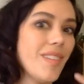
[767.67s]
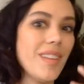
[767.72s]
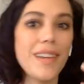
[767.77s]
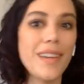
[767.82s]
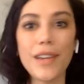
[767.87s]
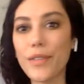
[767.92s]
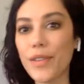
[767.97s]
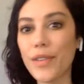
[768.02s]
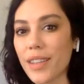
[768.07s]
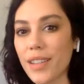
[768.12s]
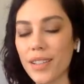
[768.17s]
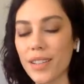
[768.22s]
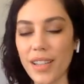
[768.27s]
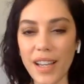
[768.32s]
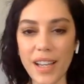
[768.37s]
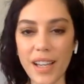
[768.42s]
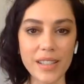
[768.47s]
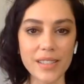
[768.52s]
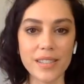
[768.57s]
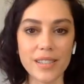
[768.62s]
giving the
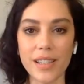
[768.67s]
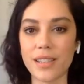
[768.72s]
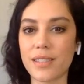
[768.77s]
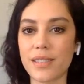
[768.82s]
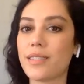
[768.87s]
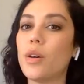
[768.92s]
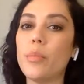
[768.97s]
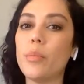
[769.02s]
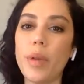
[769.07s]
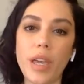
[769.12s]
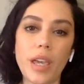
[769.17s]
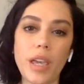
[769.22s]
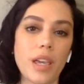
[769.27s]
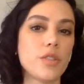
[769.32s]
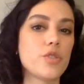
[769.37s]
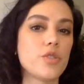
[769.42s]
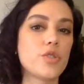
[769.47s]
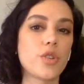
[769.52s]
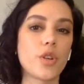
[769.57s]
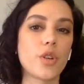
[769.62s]
lines, like still
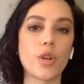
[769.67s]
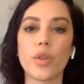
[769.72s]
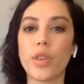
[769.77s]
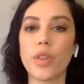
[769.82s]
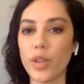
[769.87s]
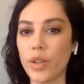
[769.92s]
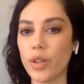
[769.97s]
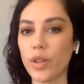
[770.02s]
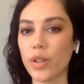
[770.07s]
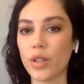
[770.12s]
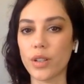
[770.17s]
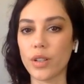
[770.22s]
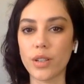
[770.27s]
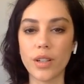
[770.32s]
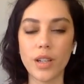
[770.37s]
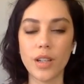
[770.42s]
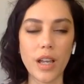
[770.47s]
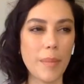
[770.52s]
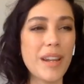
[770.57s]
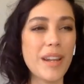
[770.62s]
making sure that you're,
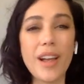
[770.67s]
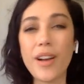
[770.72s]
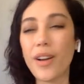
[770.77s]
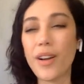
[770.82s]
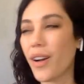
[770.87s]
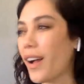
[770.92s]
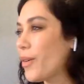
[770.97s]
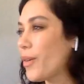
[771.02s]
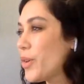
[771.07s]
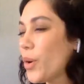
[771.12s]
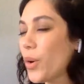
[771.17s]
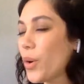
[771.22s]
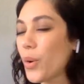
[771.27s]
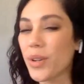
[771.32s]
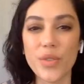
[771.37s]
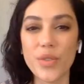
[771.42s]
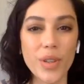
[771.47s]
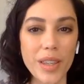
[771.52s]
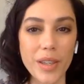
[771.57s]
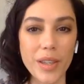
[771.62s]
I mean, you
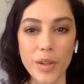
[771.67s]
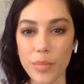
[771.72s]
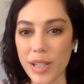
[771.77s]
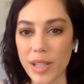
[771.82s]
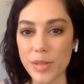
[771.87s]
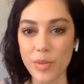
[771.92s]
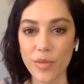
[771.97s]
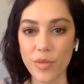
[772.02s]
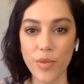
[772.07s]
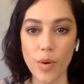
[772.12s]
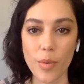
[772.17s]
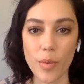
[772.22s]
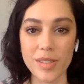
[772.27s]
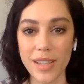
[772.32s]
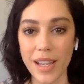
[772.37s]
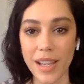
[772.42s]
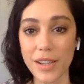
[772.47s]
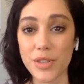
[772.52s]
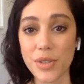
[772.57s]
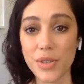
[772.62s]
always feel like your best
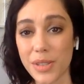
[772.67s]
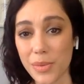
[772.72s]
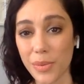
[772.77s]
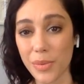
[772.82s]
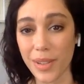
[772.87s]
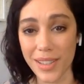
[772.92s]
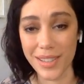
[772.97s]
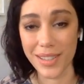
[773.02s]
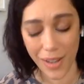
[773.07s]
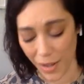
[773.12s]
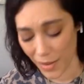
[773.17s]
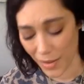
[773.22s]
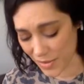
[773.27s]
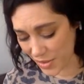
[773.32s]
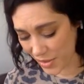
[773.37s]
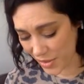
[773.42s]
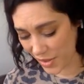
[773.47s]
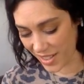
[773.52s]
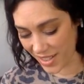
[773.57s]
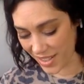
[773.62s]
performance actually is when it's off
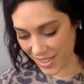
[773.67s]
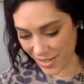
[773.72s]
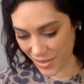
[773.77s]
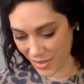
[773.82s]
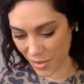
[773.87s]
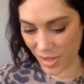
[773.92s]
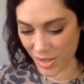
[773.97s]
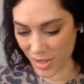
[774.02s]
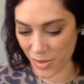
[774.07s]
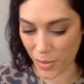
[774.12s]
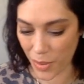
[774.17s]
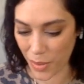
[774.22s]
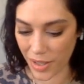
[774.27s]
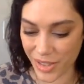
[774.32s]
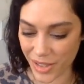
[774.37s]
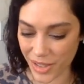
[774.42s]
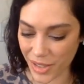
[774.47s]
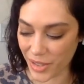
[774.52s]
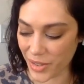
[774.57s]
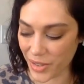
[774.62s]
screen because nobody's
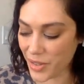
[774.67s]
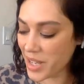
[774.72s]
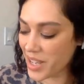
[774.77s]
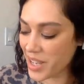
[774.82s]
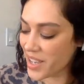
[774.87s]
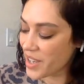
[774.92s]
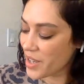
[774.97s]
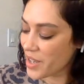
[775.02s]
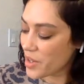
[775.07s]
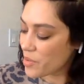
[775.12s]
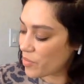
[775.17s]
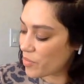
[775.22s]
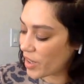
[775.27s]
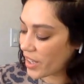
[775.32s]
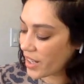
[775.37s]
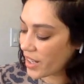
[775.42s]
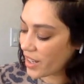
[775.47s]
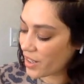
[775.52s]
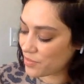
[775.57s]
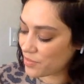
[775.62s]
watching you.
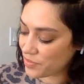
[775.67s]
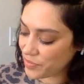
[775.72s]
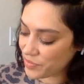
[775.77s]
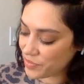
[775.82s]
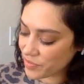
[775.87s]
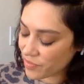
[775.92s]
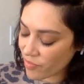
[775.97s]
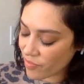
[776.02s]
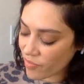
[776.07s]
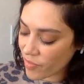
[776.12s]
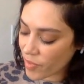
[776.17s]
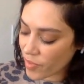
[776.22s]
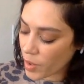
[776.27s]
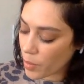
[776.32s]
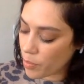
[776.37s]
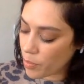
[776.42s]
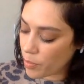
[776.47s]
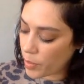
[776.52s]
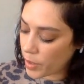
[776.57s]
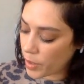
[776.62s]

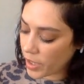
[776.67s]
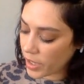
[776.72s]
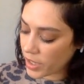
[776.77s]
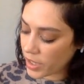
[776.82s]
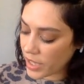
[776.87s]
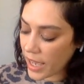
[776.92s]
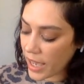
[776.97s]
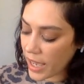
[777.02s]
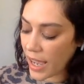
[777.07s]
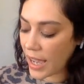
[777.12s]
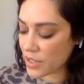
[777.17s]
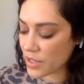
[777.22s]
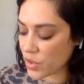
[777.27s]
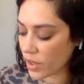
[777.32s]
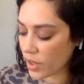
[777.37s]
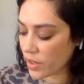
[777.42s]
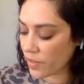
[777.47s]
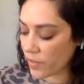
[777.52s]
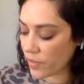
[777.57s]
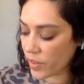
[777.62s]
But yeah,
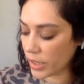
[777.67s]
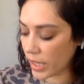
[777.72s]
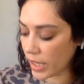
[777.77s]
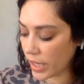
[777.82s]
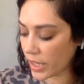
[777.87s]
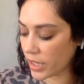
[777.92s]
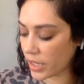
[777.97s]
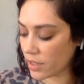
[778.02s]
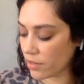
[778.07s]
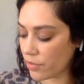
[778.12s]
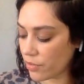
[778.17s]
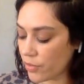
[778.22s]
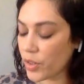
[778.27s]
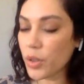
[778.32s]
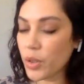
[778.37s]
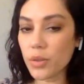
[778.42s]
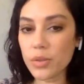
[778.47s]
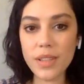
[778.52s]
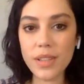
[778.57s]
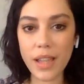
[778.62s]
so I feel like it
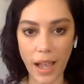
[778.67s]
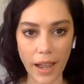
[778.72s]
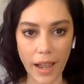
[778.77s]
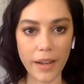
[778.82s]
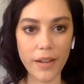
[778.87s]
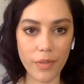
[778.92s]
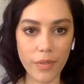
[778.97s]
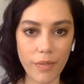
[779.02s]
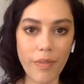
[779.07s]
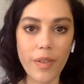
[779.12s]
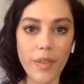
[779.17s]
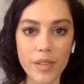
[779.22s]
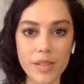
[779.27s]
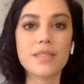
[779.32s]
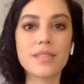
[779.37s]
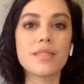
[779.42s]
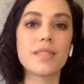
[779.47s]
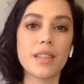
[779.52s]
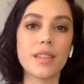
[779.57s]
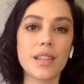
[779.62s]
feels kind of
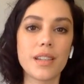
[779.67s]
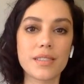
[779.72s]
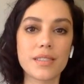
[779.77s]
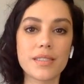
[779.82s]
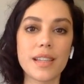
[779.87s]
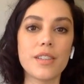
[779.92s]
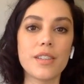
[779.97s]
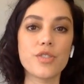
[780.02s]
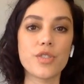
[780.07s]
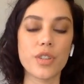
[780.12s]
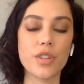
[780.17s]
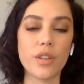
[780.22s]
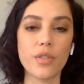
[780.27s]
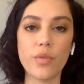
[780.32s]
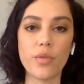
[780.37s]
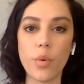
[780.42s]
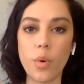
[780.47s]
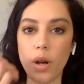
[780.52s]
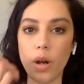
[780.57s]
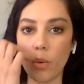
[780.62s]
an extension
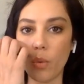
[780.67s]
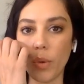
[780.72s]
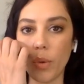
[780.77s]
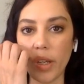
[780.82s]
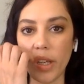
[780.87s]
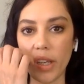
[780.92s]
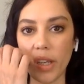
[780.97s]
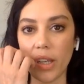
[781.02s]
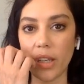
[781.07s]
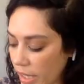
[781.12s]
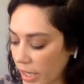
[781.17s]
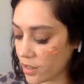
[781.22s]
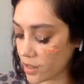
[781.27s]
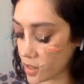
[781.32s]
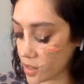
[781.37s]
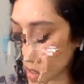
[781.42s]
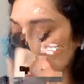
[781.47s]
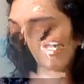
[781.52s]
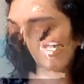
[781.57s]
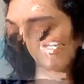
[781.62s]
of what we,
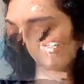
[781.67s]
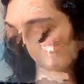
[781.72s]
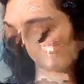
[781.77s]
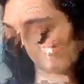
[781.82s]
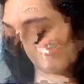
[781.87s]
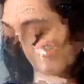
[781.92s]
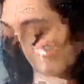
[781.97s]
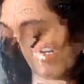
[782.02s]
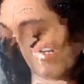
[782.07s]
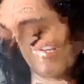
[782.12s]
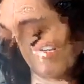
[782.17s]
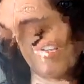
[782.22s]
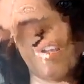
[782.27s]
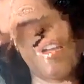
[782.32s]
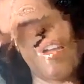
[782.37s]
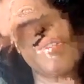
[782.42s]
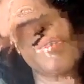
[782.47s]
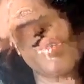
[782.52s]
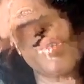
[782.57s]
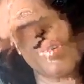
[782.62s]
because we started
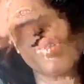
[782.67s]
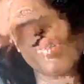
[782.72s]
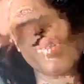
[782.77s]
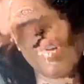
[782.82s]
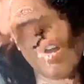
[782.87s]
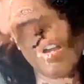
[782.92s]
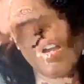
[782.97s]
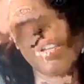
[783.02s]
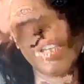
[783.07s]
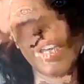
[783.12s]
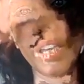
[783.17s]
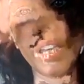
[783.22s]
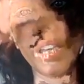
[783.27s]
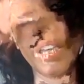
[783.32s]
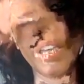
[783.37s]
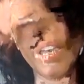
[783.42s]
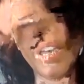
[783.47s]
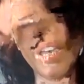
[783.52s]
off so strongly